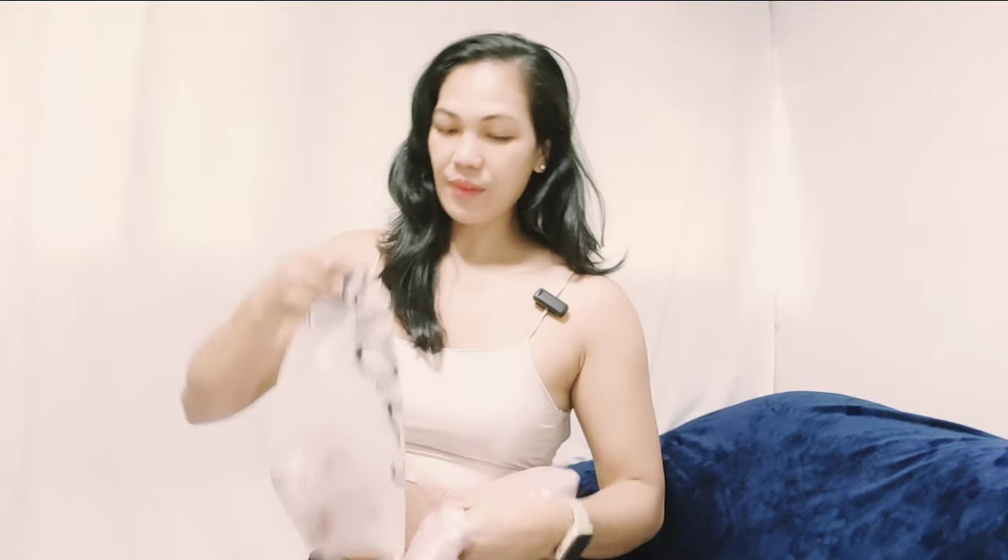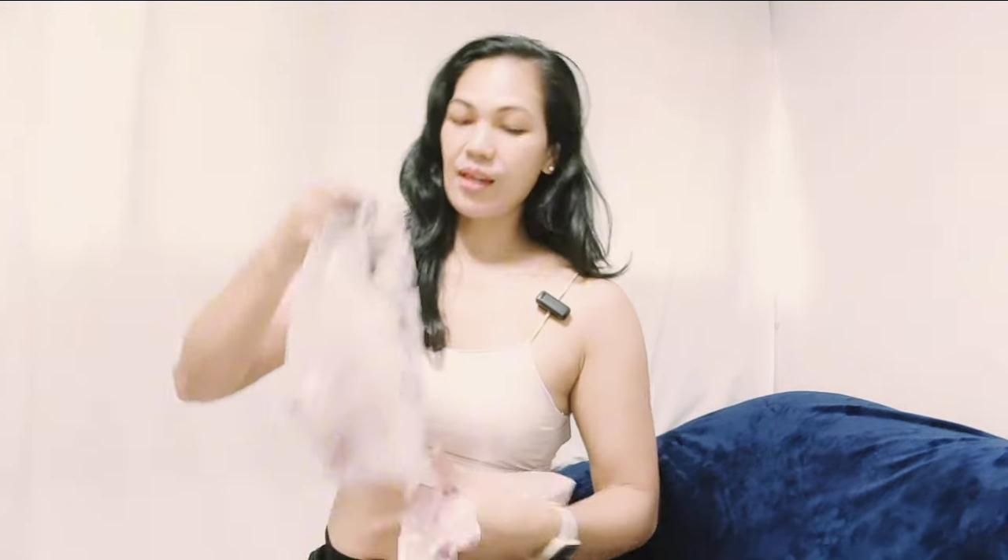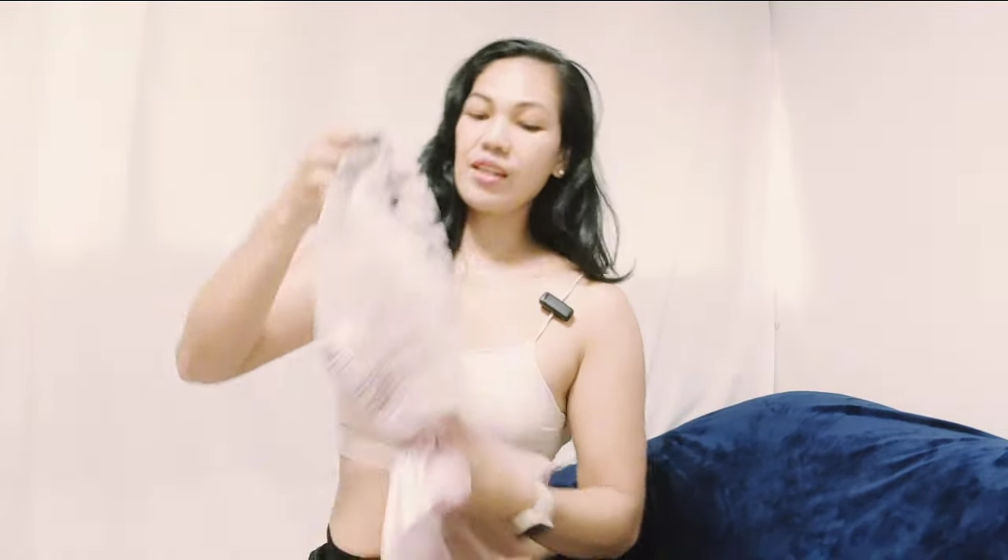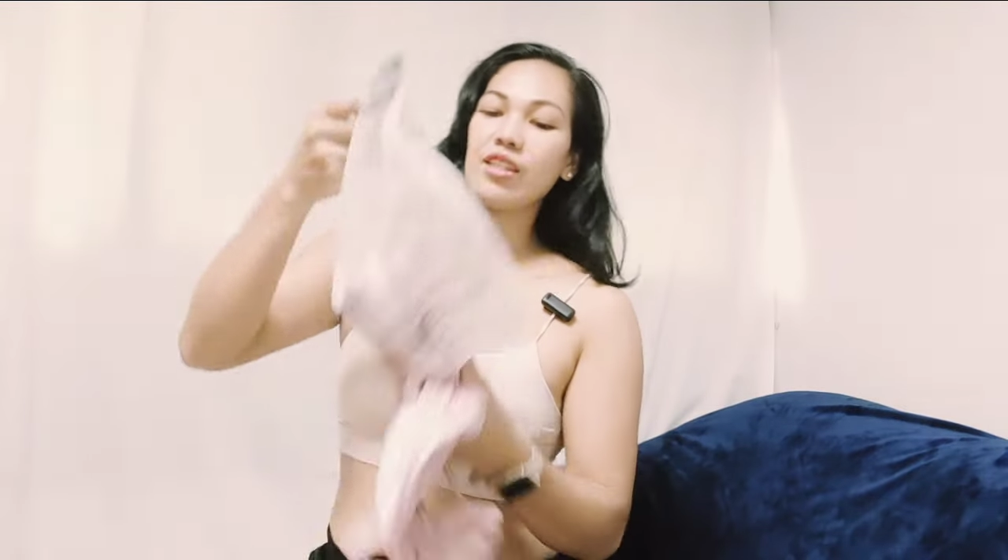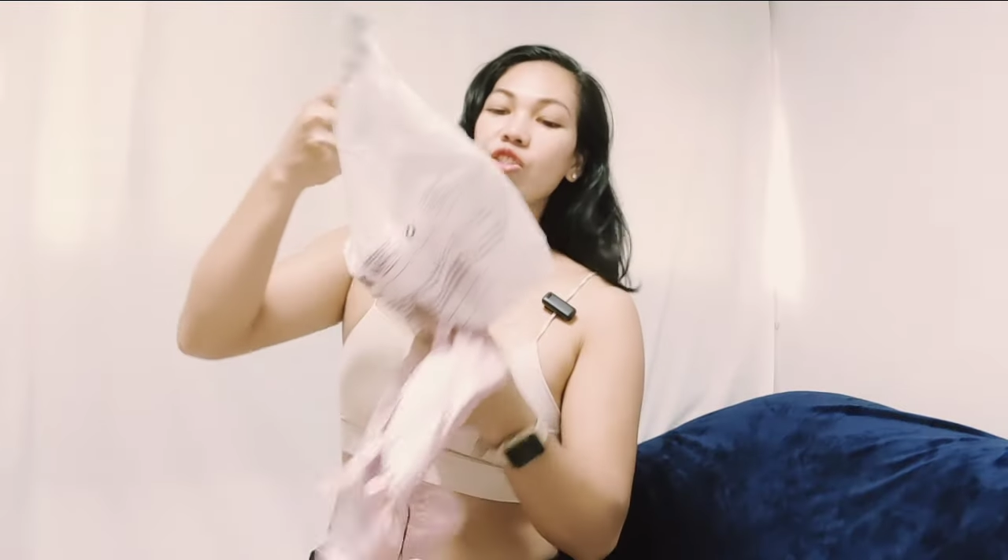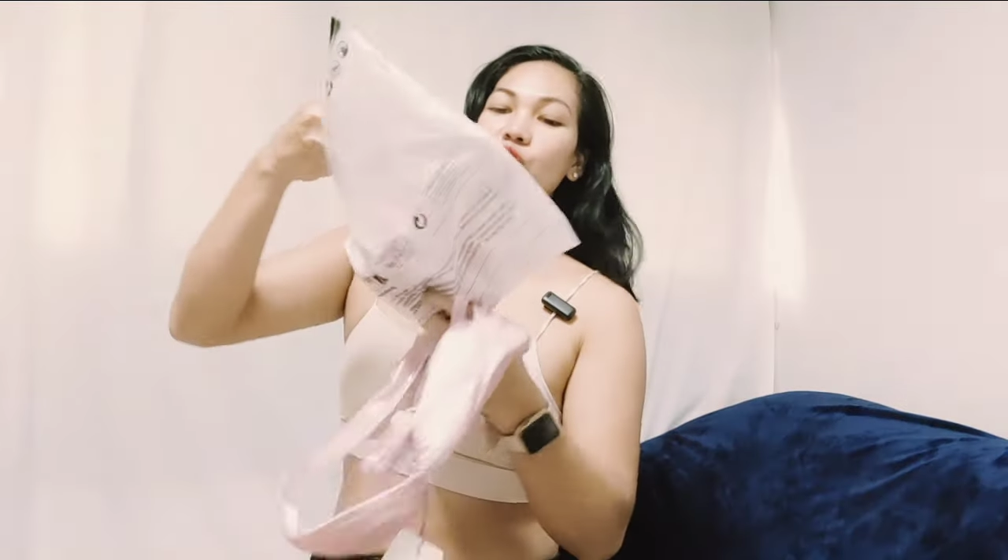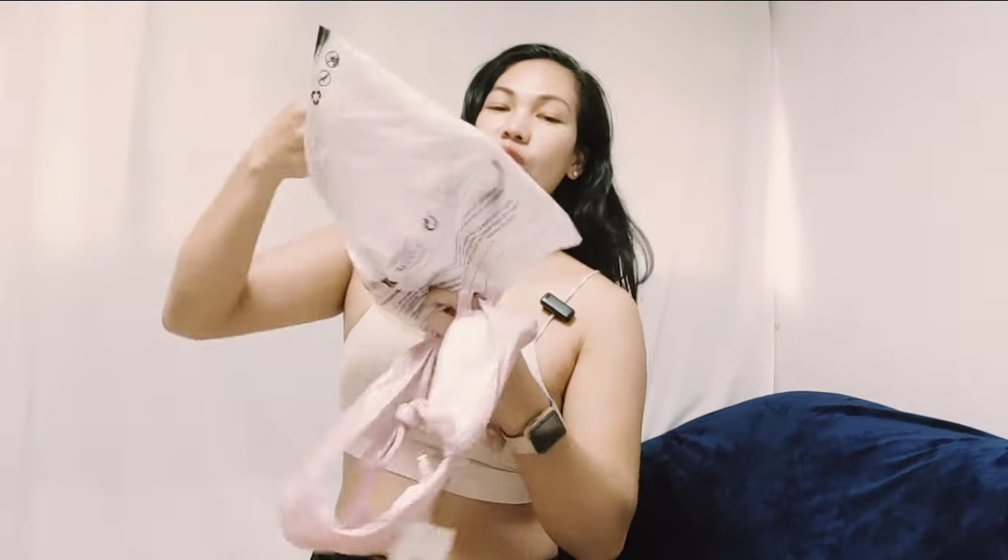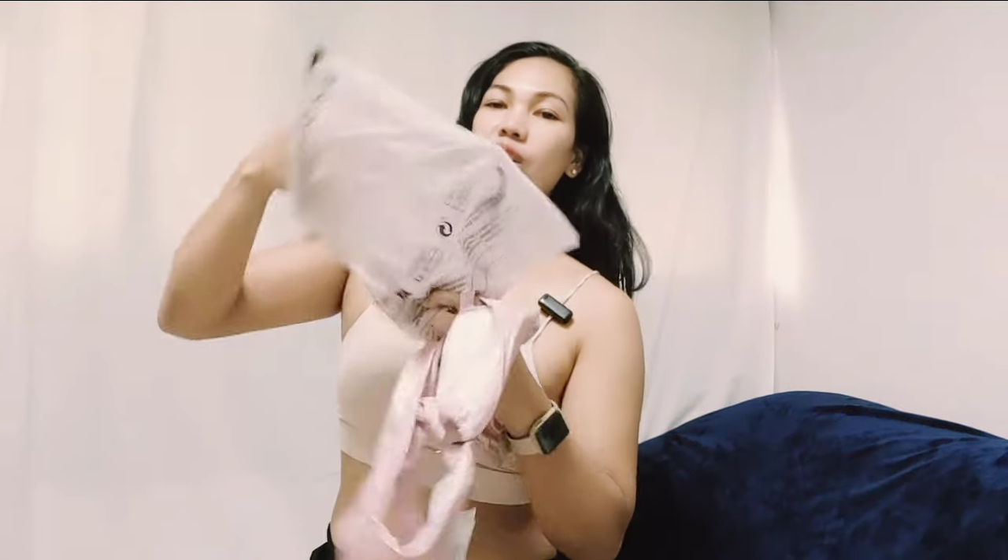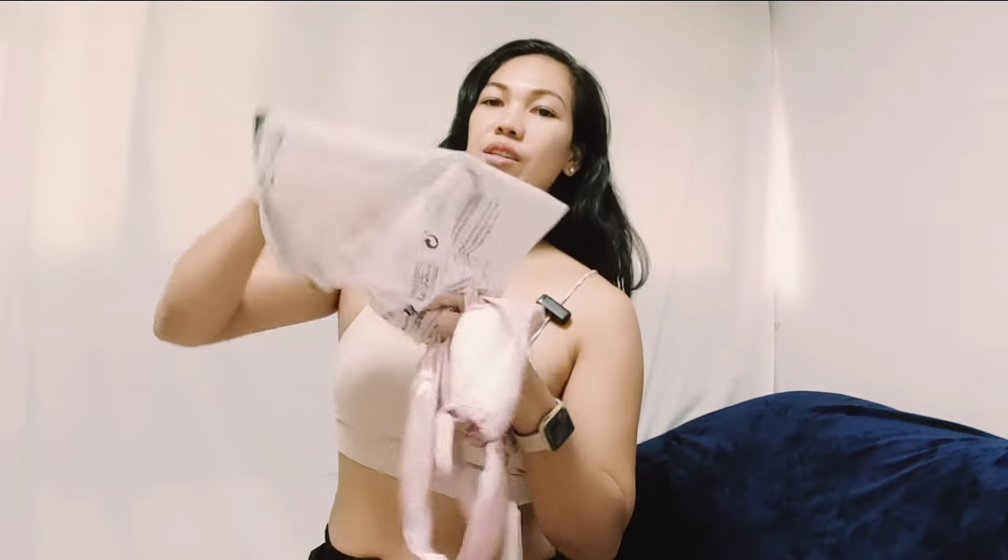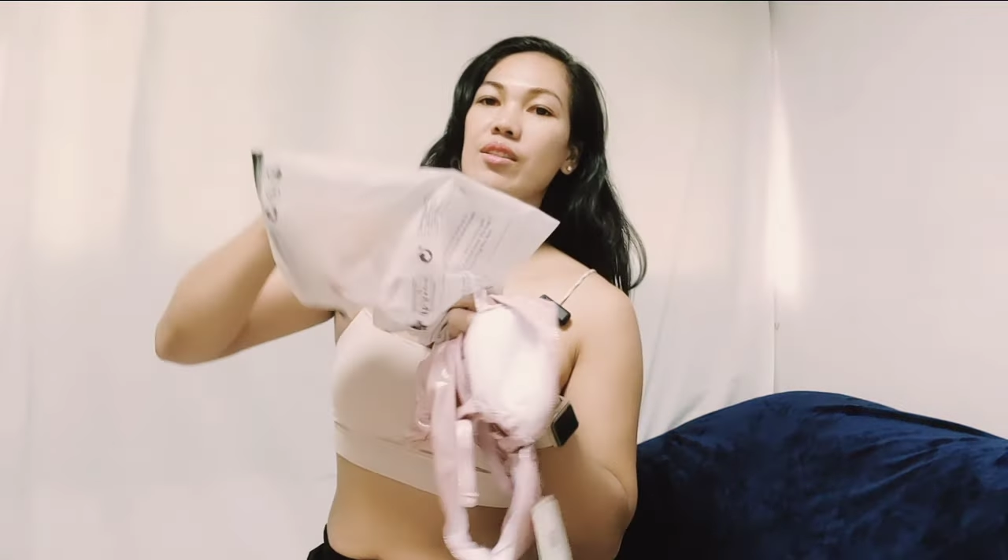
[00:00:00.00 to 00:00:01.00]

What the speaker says: Ayan siya.